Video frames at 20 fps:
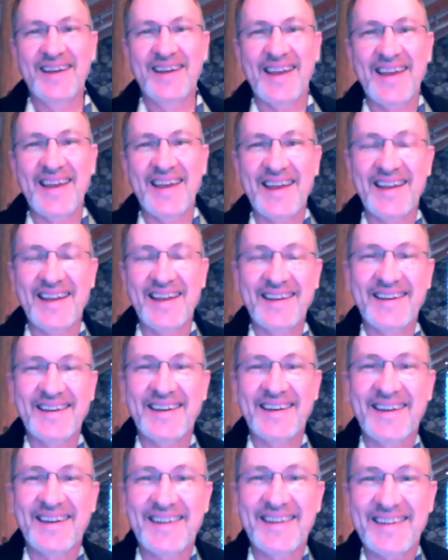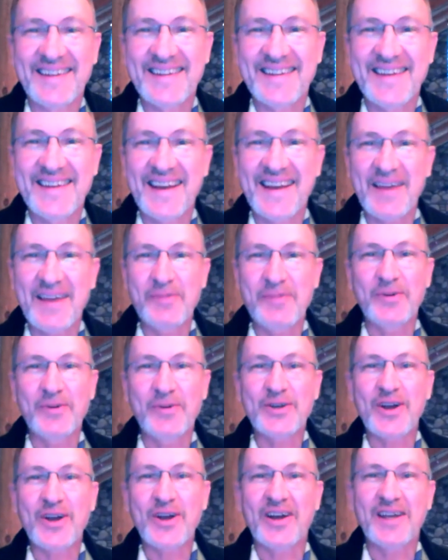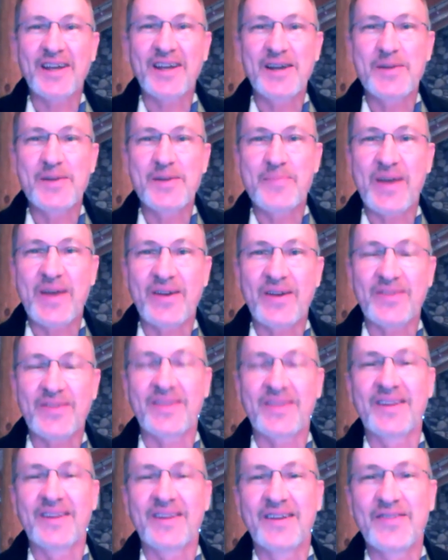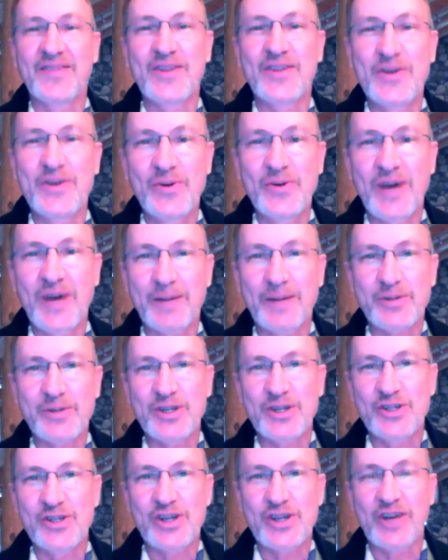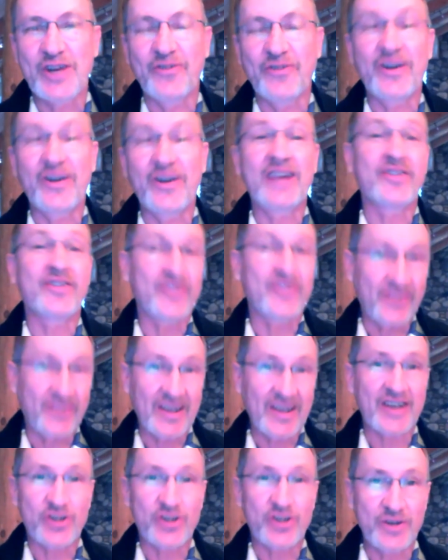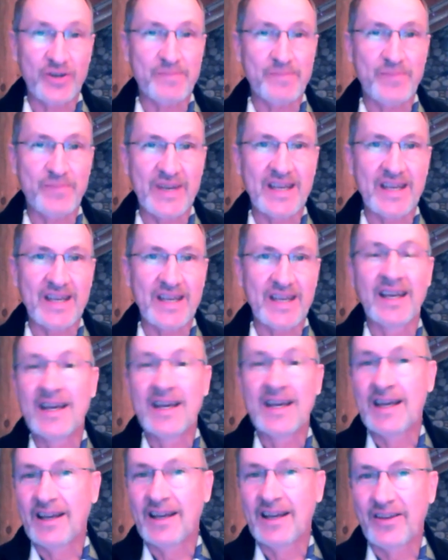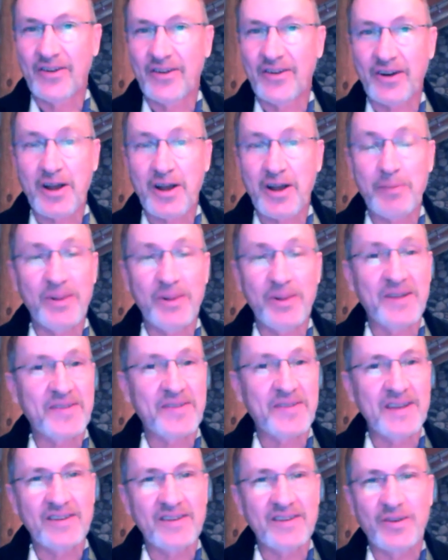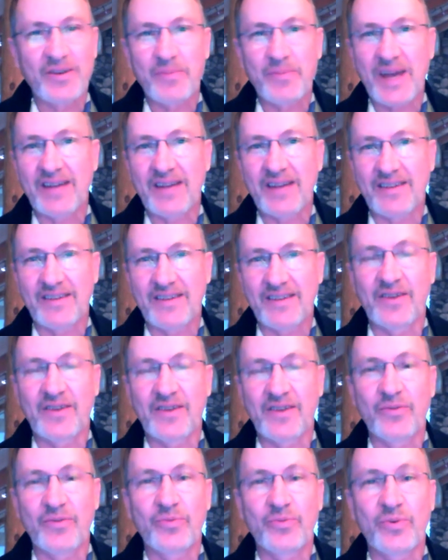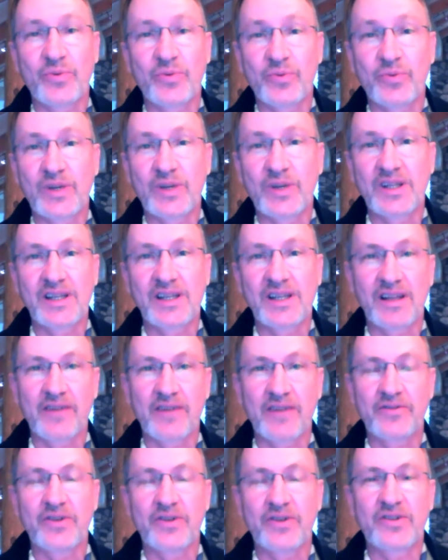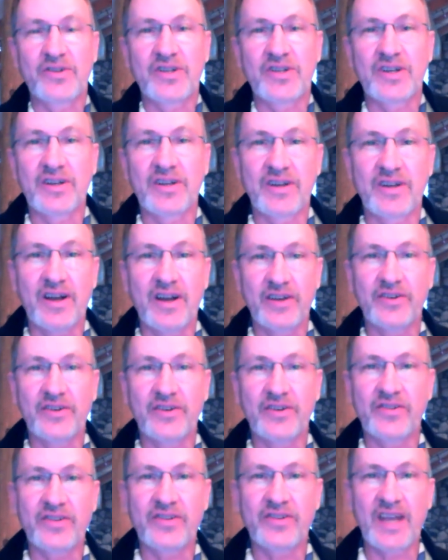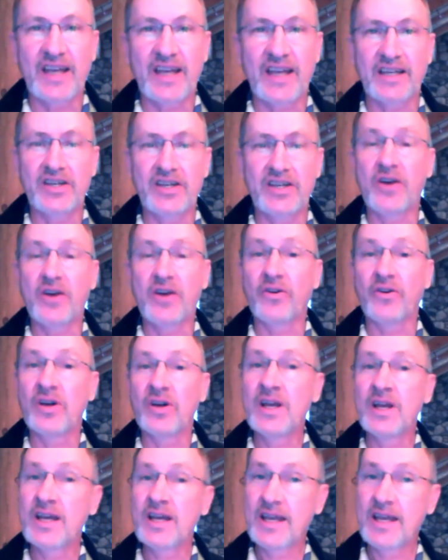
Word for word: And today we're talking about the new option generator session B. There are a couple of things about this I would really love you to understand and know.